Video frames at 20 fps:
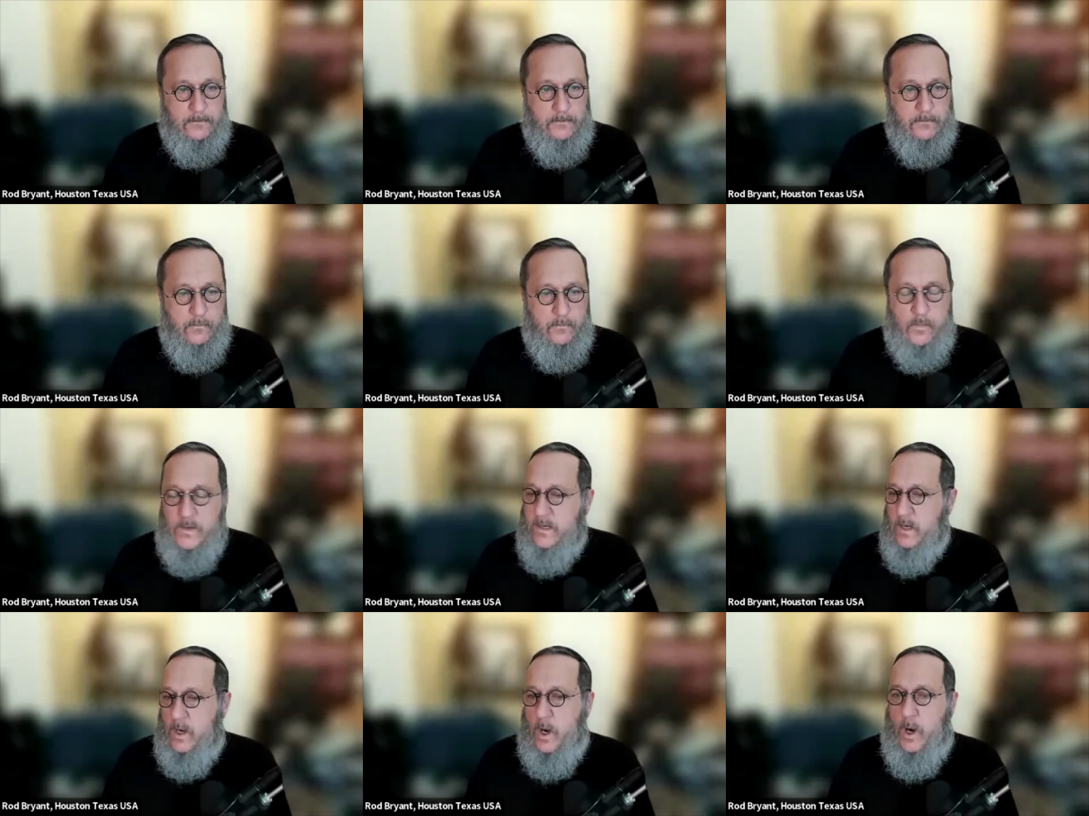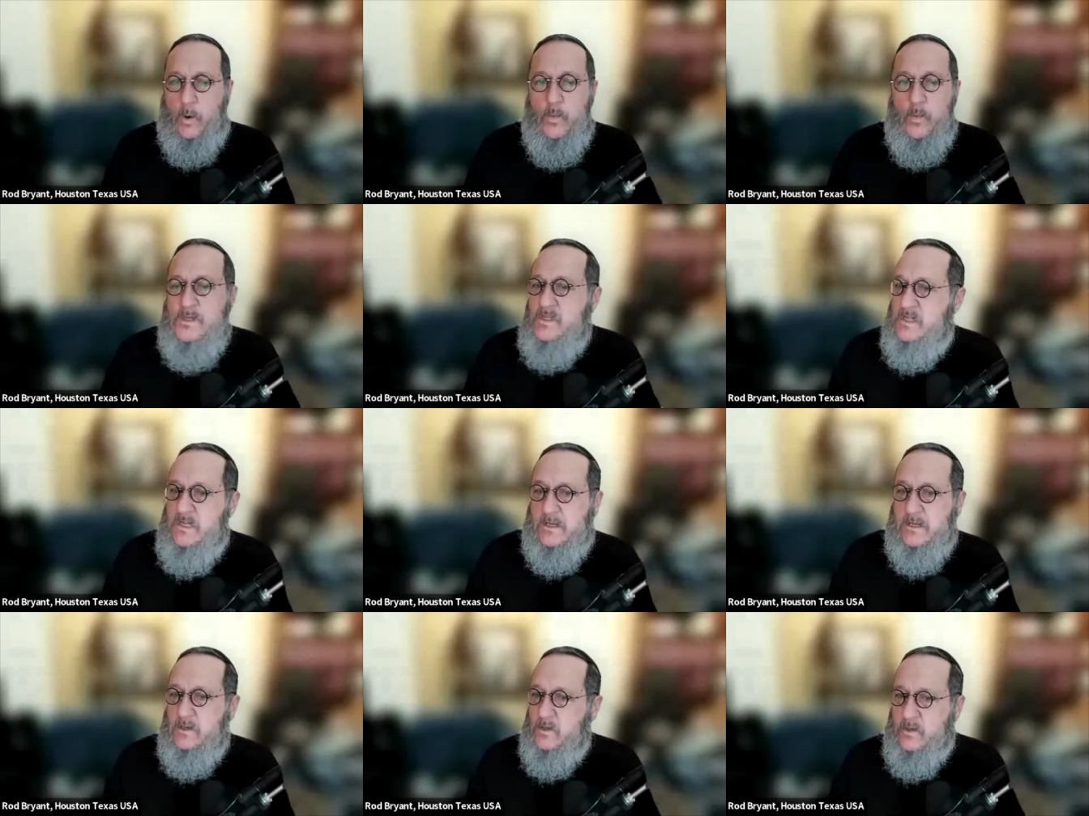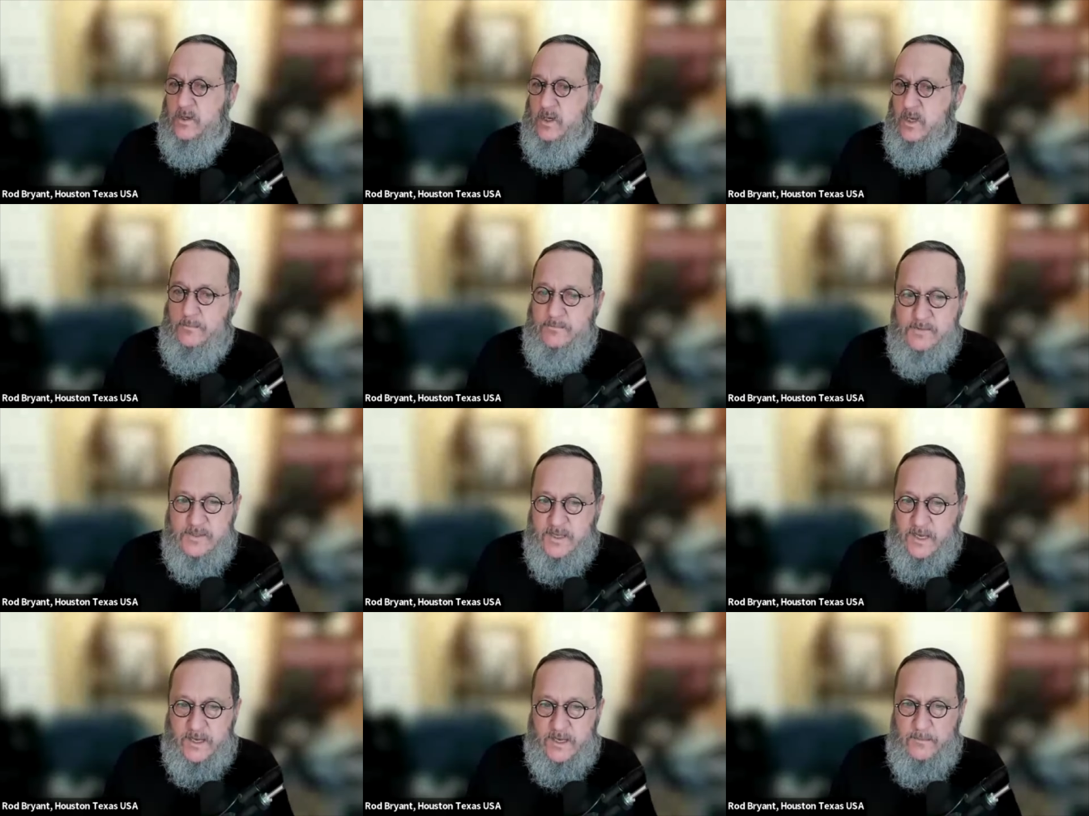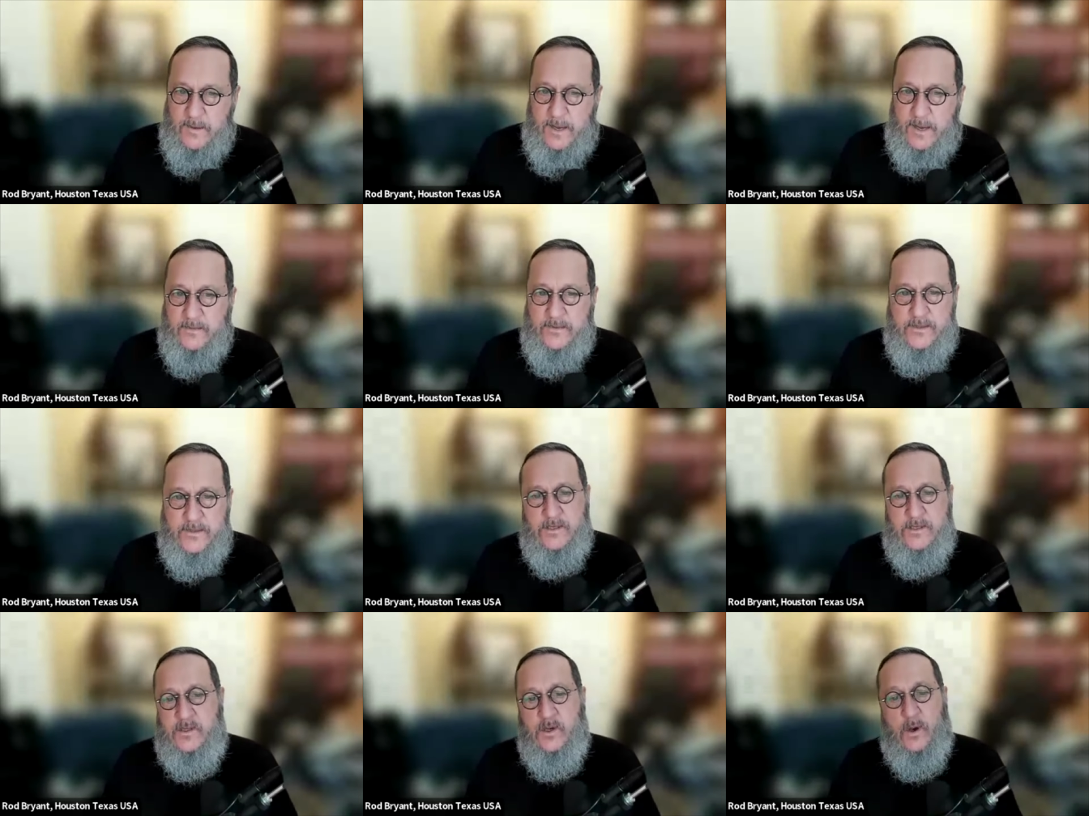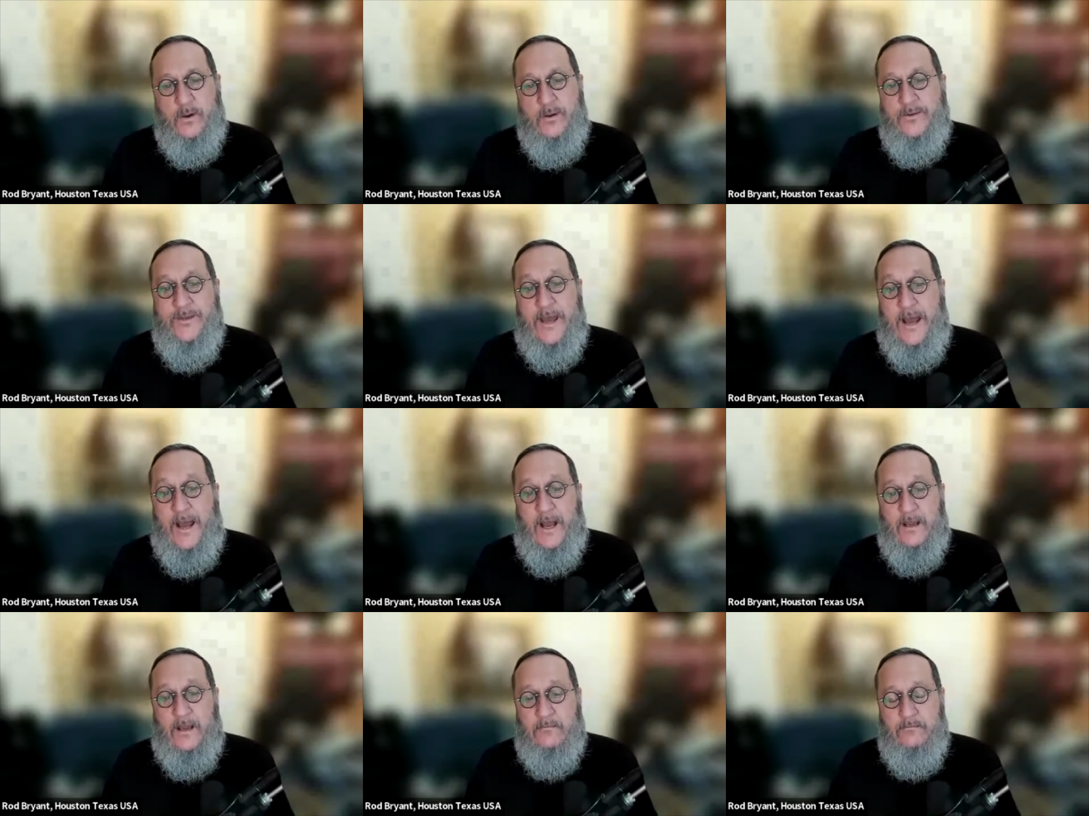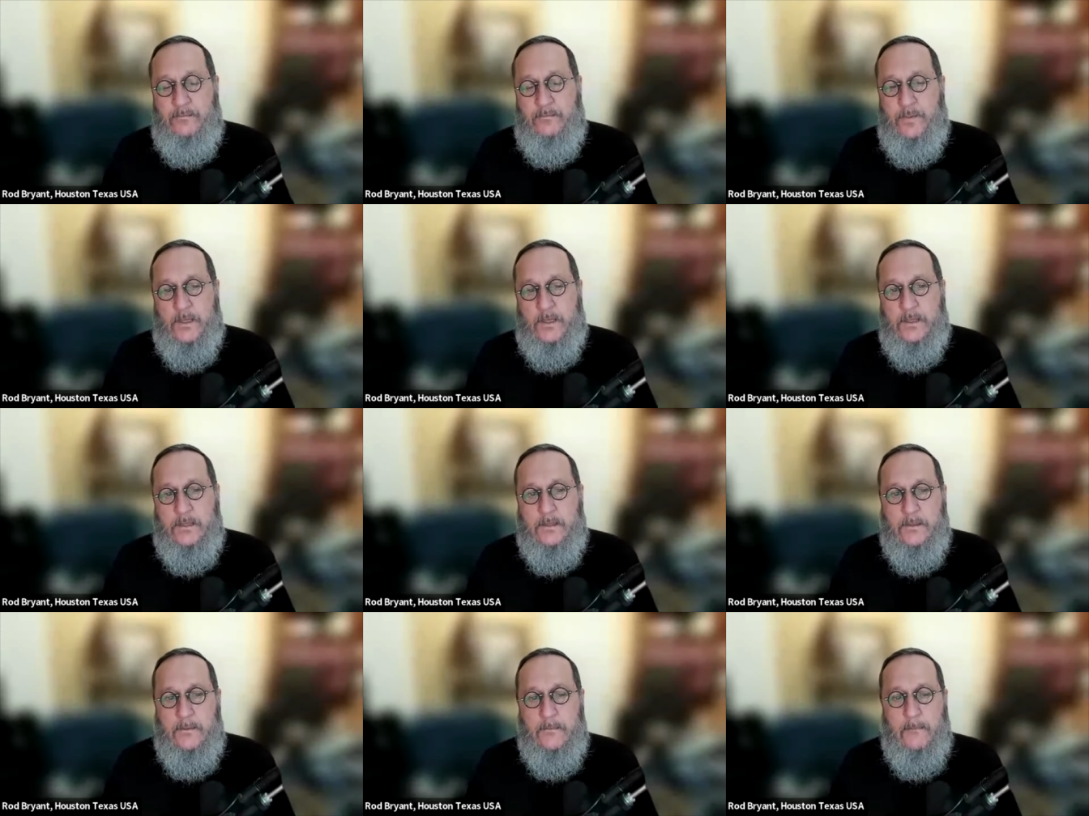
We can always get a little upset about this or that, but